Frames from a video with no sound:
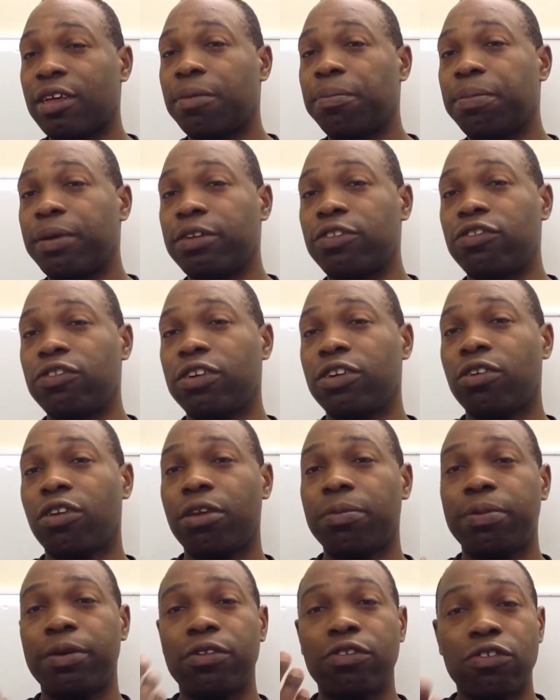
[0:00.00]
But you can only
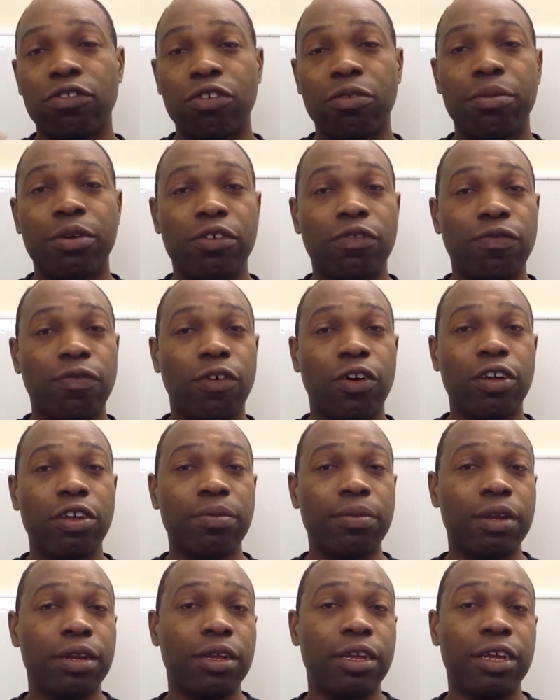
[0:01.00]
put so much
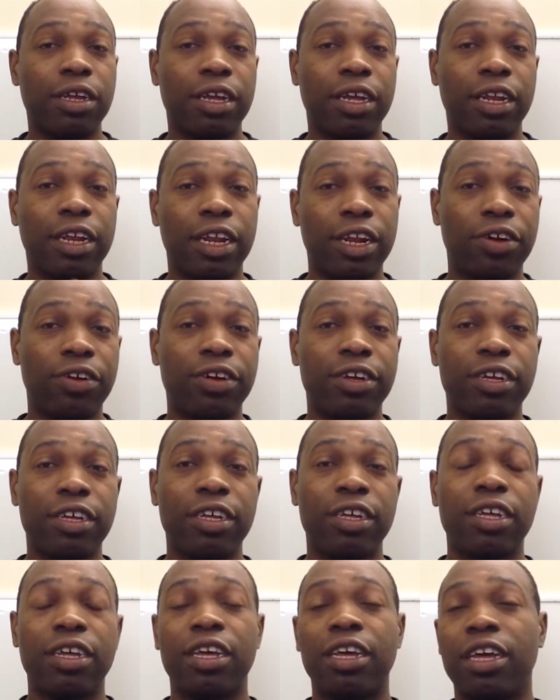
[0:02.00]
volume in an area,
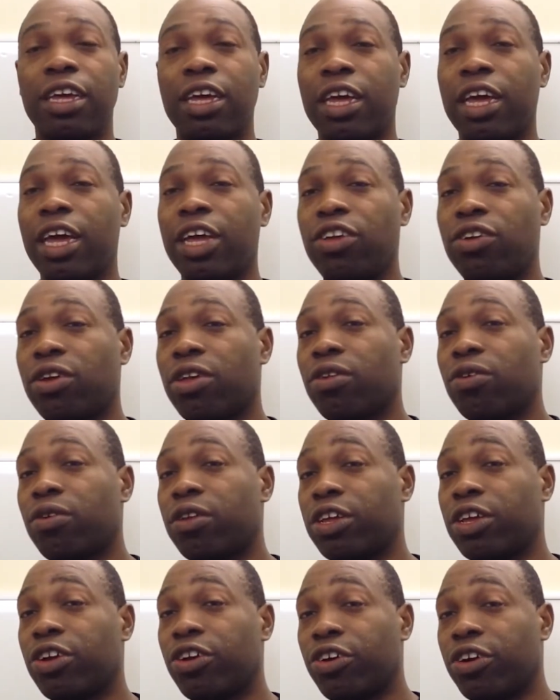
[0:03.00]
and you can only
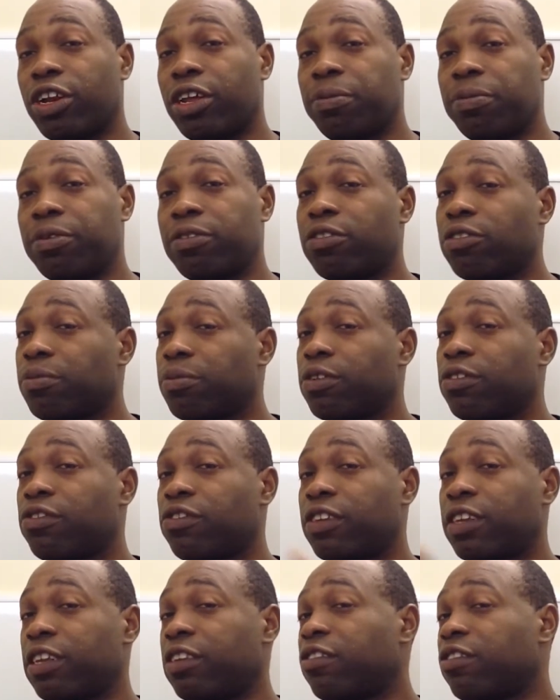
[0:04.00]
currently put so much
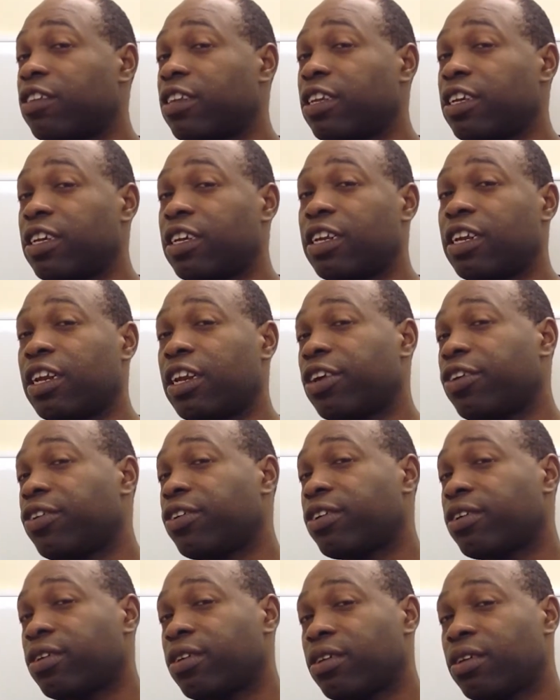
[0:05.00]
density in an
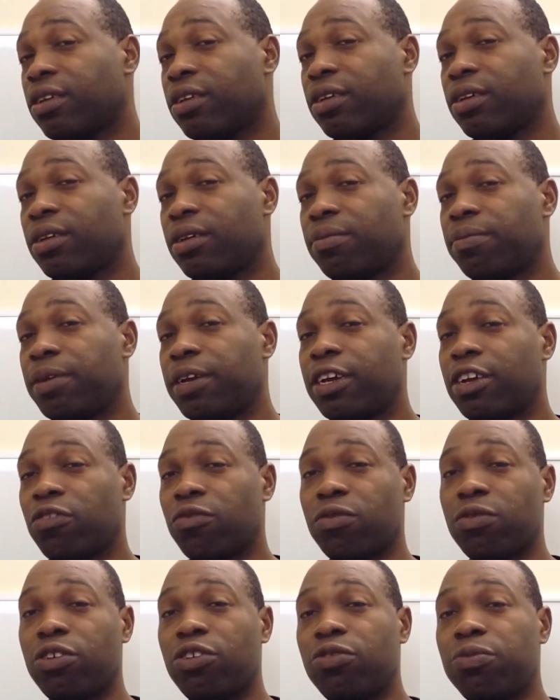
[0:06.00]
area. Because
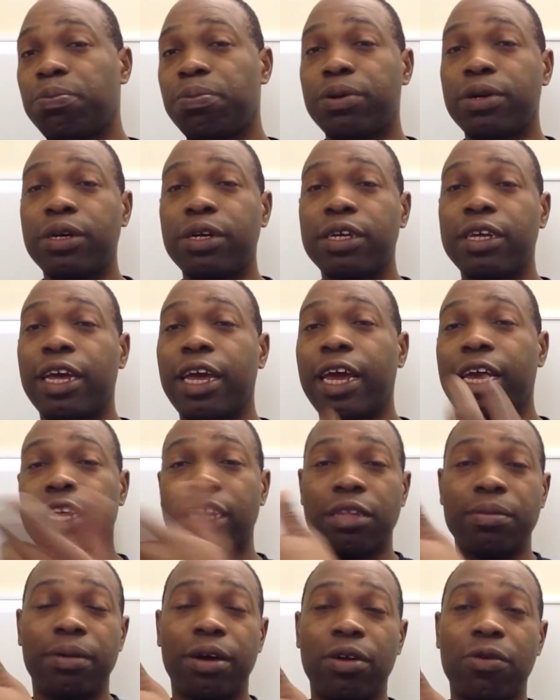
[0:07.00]
when you put
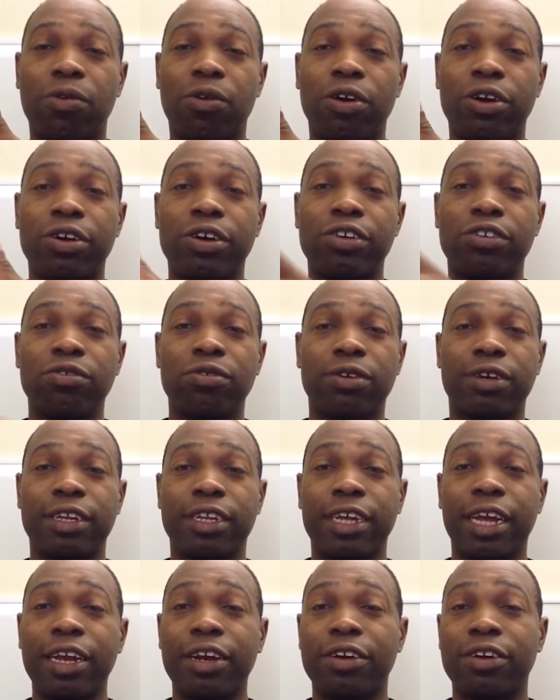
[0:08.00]
X amount of water into a
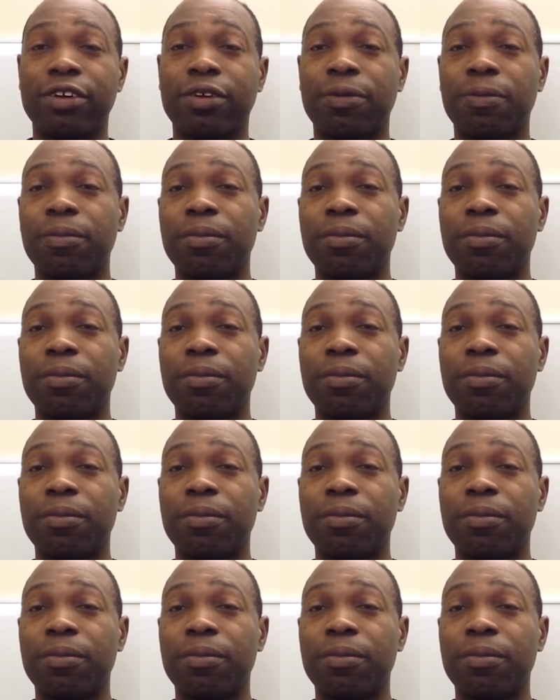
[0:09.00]
container,